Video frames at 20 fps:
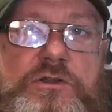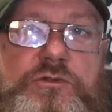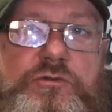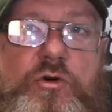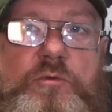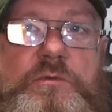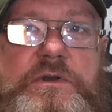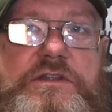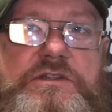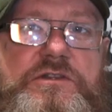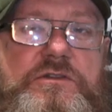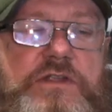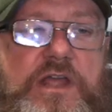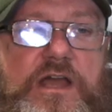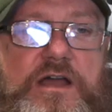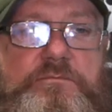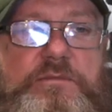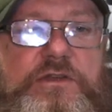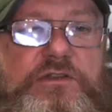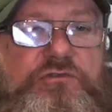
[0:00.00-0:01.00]
Normally you'd
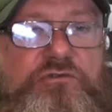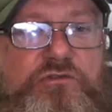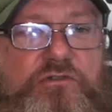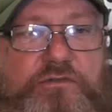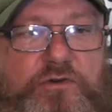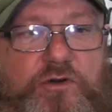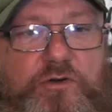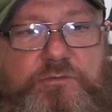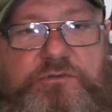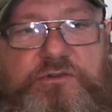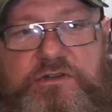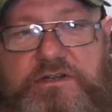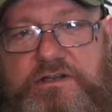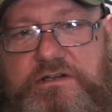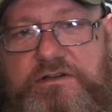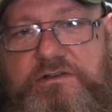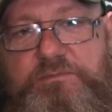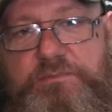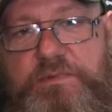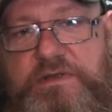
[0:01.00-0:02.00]
get a mixture of hops in
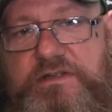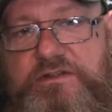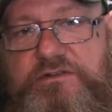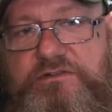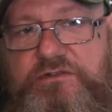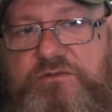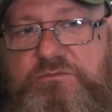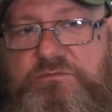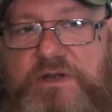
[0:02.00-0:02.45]
English bitters.